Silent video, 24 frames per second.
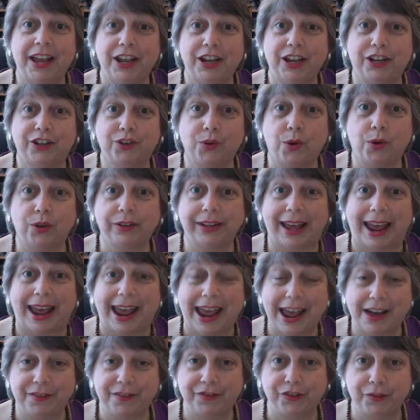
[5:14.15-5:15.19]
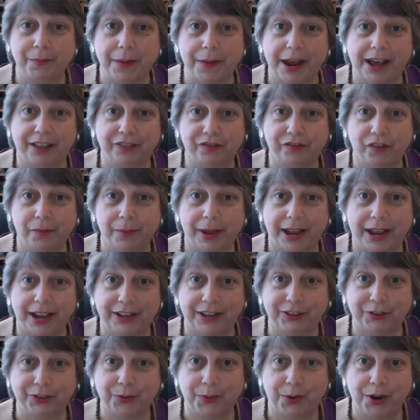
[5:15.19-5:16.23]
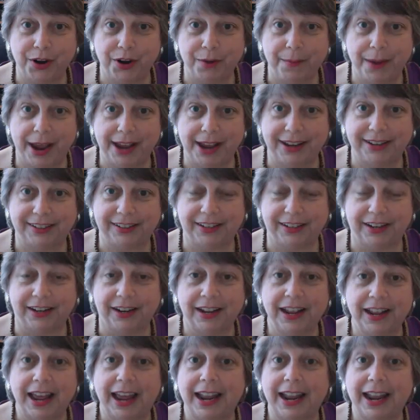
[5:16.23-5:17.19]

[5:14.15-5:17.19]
It's called Aftermath from Esquire magazine.